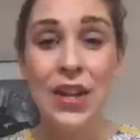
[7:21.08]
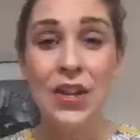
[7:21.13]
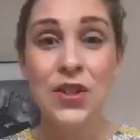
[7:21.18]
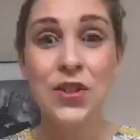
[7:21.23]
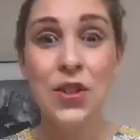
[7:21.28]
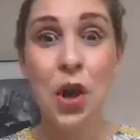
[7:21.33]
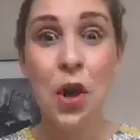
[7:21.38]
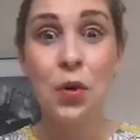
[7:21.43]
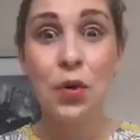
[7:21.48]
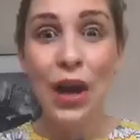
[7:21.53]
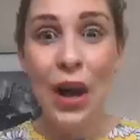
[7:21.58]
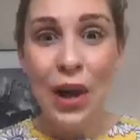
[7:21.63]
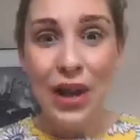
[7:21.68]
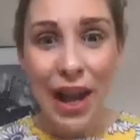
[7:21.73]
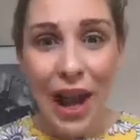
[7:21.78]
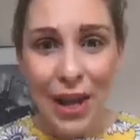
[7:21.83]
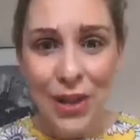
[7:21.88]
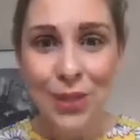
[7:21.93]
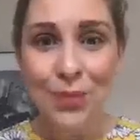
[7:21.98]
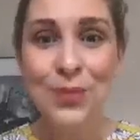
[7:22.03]
So
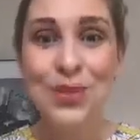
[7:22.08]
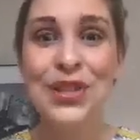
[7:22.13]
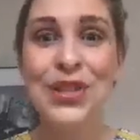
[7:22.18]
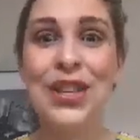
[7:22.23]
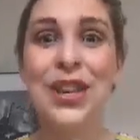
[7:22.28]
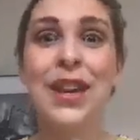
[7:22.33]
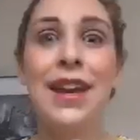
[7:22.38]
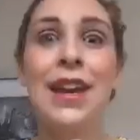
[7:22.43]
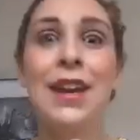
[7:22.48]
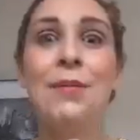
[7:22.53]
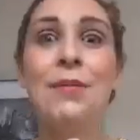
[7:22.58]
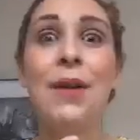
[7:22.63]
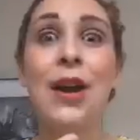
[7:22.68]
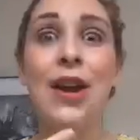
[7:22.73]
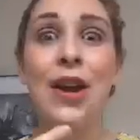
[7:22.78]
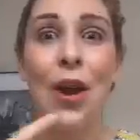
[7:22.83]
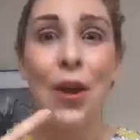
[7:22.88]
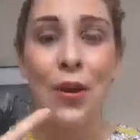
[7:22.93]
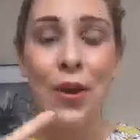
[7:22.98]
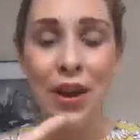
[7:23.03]
get some sleep,
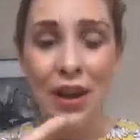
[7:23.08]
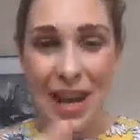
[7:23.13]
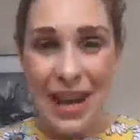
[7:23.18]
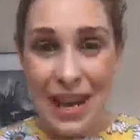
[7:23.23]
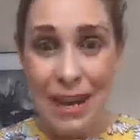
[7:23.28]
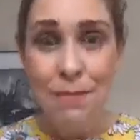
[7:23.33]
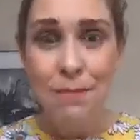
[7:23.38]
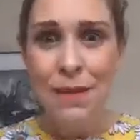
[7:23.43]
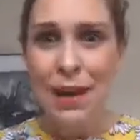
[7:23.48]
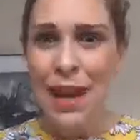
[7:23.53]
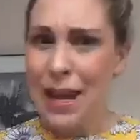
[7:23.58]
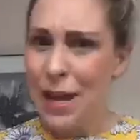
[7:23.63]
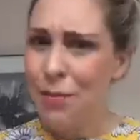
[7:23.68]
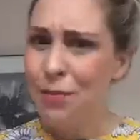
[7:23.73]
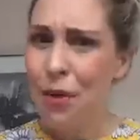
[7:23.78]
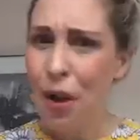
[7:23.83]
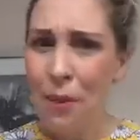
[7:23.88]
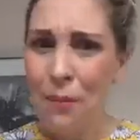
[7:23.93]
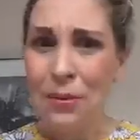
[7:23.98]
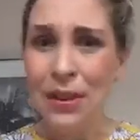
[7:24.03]
go eat
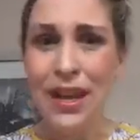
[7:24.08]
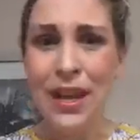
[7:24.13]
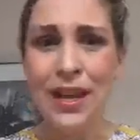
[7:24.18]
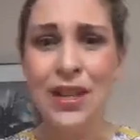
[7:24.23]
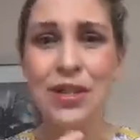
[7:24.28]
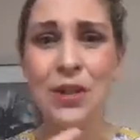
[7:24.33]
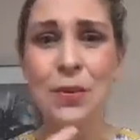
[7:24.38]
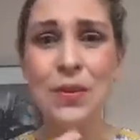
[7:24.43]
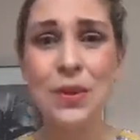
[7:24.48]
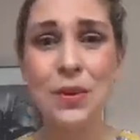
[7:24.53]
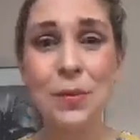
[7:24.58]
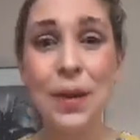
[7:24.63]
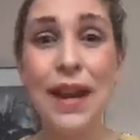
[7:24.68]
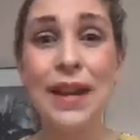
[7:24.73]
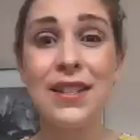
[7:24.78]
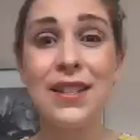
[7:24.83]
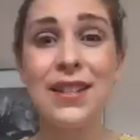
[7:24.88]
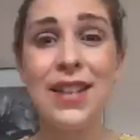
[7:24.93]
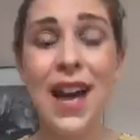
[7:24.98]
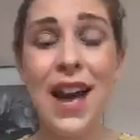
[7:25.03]
properly, do some
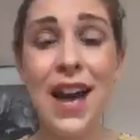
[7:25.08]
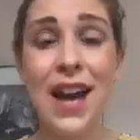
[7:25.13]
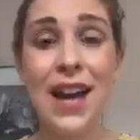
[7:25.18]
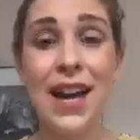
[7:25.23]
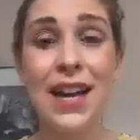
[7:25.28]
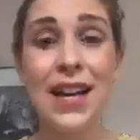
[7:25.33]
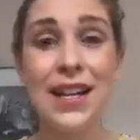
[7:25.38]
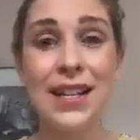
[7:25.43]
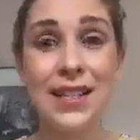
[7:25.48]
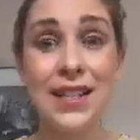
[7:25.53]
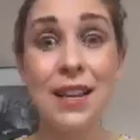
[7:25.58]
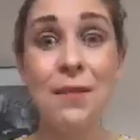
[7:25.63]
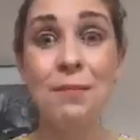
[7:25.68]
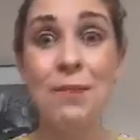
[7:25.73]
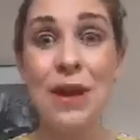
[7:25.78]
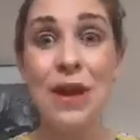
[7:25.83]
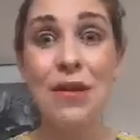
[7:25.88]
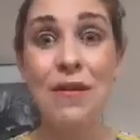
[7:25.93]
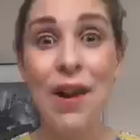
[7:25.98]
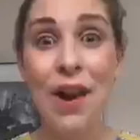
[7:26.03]
exercise,
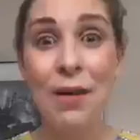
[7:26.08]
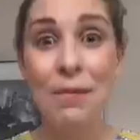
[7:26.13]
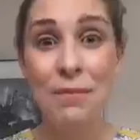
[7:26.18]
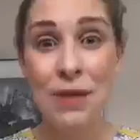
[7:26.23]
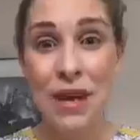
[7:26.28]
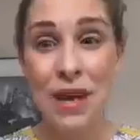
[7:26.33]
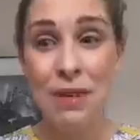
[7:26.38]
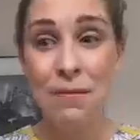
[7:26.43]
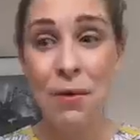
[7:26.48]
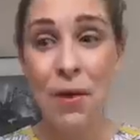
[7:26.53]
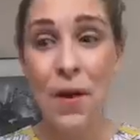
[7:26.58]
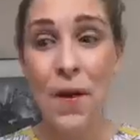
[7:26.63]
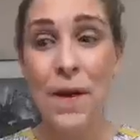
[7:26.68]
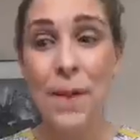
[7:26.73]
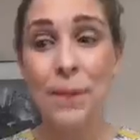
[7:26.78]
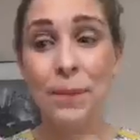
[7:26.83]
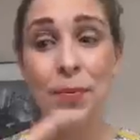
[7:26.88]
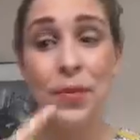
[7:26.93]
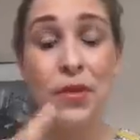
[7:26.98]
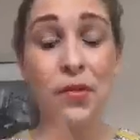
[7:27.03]
be around
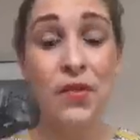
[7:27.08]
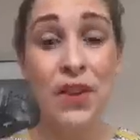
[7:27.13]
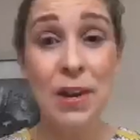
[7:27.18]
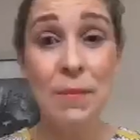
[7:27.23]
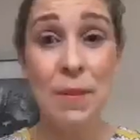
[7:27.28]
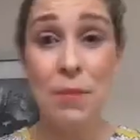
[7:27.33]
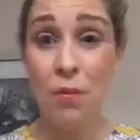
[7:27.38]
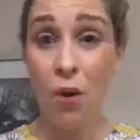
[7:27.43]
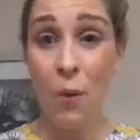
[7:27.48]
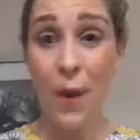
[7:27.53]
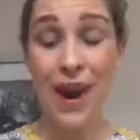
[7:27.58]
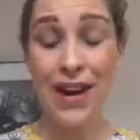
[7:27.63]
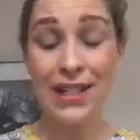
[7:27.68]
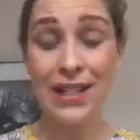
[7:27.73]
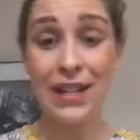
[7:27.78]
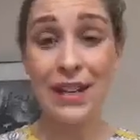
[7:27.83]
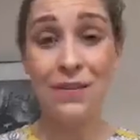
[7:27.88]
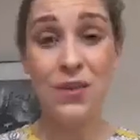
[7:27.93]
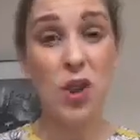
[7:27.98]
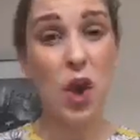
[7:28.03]
people. And three, be
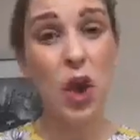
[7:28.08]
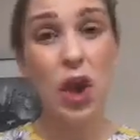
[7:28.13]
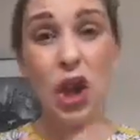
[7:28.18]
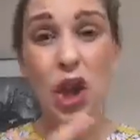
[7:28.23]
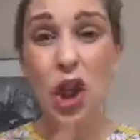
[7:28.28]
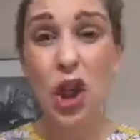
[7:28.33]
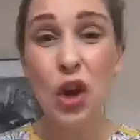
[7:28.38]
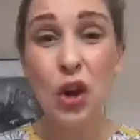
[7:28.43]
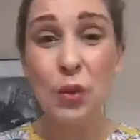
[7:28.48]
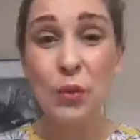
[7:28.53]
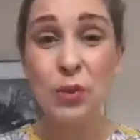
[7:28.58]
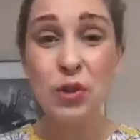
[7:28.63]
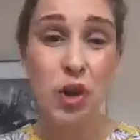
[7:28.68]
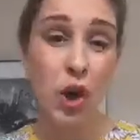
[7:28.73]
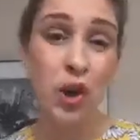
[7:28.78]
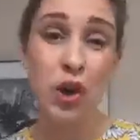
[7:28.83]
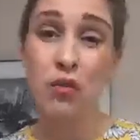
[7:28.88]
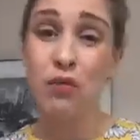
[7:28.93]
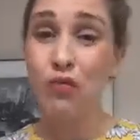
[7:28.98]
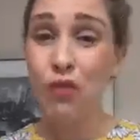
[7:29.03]
proactive. Join clubs,
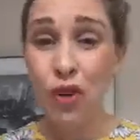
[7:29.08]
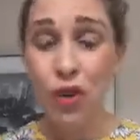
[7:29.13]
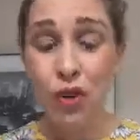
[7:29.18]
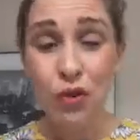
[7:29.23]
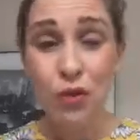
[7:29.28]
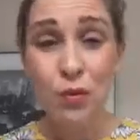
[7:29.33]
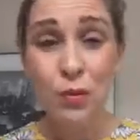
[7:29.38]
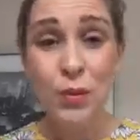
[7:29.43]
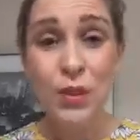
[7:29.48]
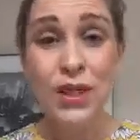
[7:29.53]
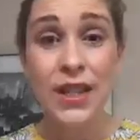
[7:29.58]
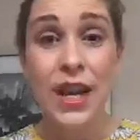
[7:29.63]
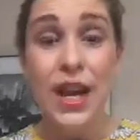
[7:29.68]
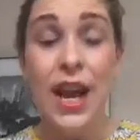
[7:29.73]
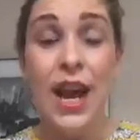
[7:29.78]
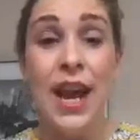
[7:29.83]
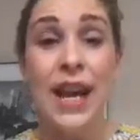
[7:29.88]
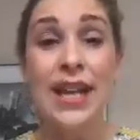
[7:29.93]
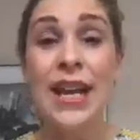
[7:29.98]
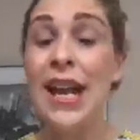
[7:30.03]
join groups,
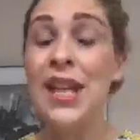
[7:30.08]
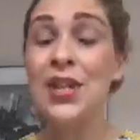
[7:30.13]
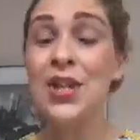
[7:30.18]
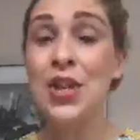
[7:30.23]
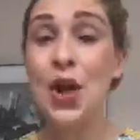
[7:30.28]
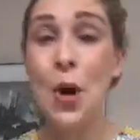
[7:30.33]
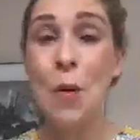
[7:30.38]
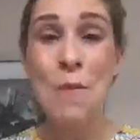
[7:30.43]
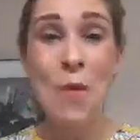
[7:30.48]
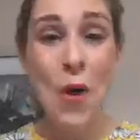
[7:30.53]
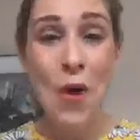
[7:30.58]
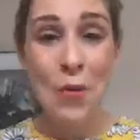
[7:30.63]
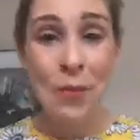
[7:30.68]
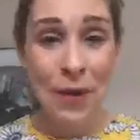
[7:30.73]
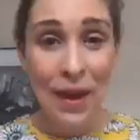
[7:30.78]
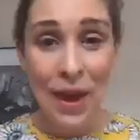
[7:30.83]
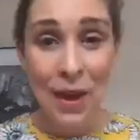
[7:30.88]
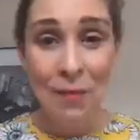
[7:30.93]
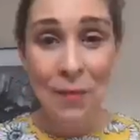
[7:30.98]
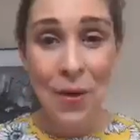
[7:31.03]
get to know more
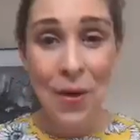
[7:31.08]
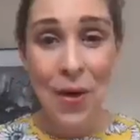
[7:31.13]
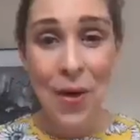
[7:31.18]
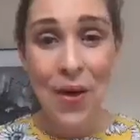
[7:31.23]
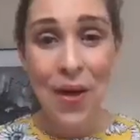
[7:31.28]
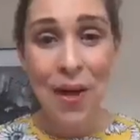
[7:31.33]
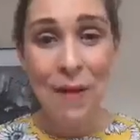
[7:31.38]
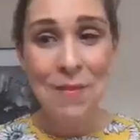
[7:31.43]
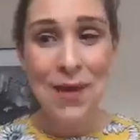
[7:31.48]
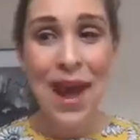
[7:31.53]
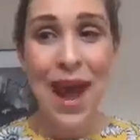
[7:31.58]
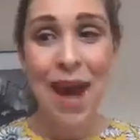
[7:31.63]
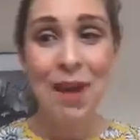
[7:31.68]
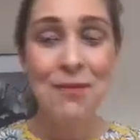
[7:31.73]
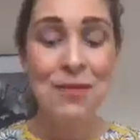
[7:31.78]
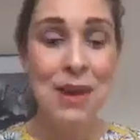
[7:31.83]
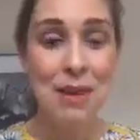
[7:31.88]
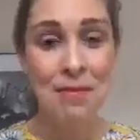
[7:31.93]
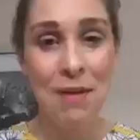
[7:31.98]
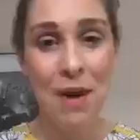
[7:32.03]
people, and be
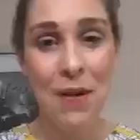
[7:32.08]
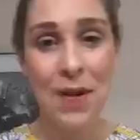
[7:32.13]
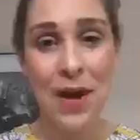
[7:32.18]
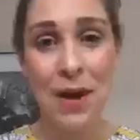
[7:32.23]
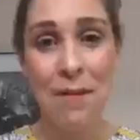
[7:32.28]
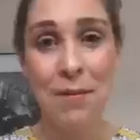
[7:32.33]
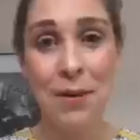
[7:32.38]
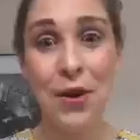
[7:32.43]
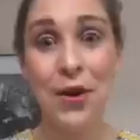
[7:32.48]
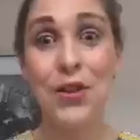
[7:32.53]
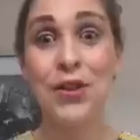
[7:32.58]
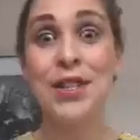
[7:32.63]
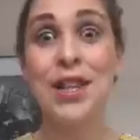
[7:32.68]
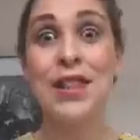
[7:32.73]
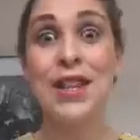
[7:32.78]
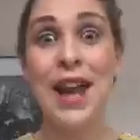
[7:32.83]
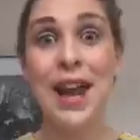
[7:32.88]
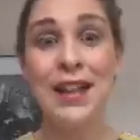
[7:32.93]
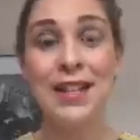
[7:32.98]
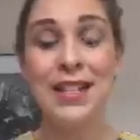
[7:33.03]
happy about it. Because at
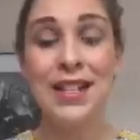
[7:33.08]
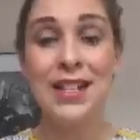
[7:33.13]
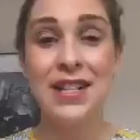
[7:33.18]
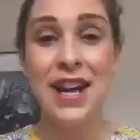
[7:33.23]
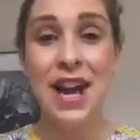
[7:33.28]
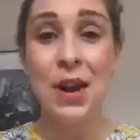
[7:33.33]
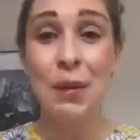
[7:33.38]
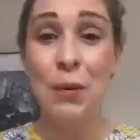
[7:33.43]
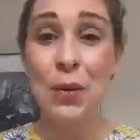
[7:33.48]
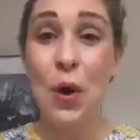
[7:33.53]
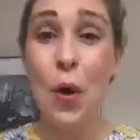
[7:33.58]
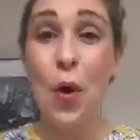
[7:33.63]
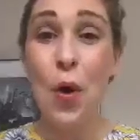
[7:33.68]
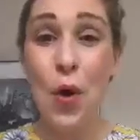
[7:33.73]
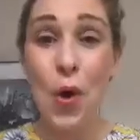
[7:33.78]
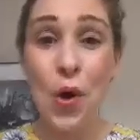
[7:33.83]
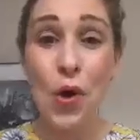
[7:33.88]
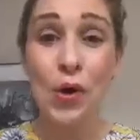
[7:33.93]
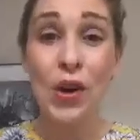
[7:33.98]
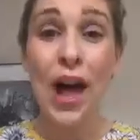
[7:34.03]
the end of the day, we
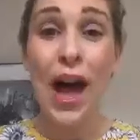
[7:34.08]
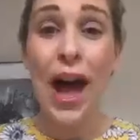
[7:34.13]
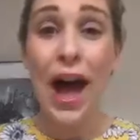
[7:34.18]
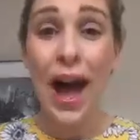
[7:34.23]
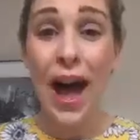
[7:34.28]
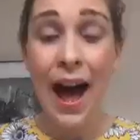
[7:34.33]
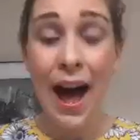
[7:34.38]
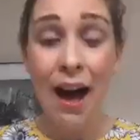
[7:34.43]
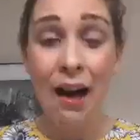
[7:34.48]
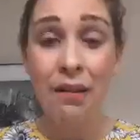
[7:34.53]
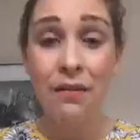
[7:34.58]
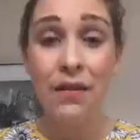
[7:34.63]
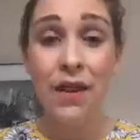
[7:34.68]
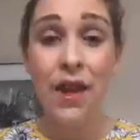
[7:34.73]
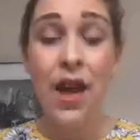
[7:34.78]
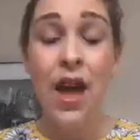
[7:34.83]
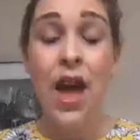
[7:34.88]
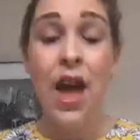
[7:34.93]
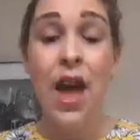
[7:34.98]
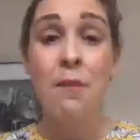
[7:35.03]
all have
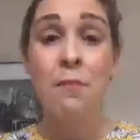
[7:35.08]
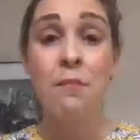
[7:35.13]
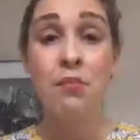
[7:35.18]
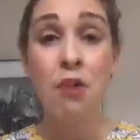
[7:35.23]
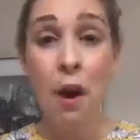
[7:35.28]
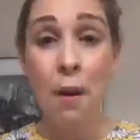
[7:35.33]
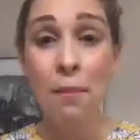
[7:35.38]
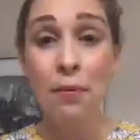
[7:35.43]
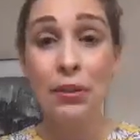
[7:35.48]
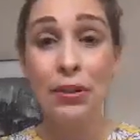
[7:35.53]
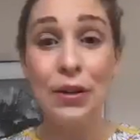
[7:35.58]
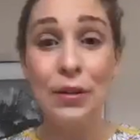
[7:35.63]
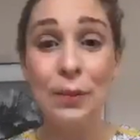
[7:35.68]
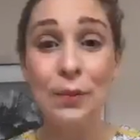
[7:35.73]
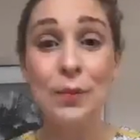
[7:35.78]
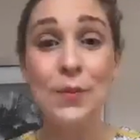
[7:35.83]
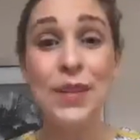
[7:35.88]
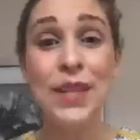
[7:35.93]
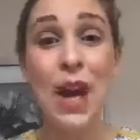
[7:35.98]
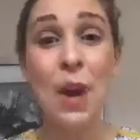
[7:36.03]

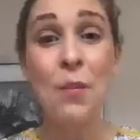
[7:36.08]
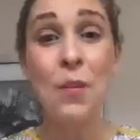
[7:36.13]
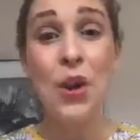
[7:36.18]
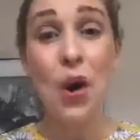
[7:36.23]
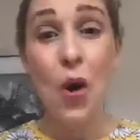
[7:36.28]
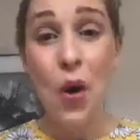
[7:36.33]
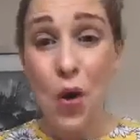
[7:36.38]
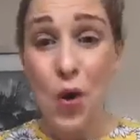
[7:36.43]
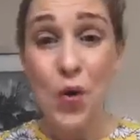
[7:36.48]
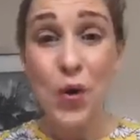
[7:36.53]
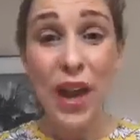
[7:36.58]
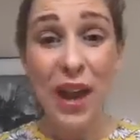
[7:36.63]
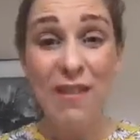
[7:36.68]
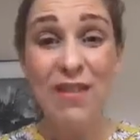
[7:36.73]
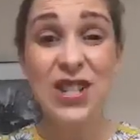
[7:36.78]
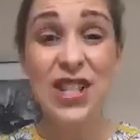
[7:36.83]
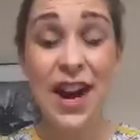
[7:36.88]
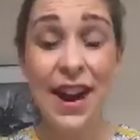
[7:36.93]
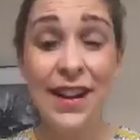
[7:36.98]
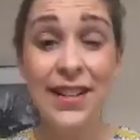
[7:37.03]
problems and we all get
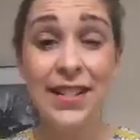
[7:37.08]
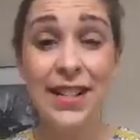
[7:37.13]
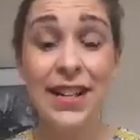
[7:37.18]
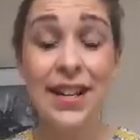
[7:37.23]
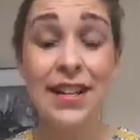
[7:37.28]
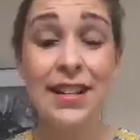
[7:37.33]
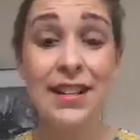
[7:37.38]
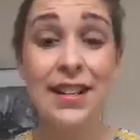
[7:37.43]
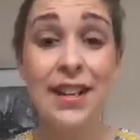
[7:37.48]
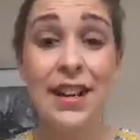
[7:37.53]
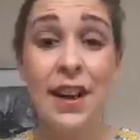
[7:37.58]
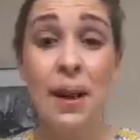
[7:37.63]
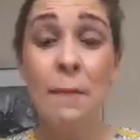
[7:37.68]
rejected.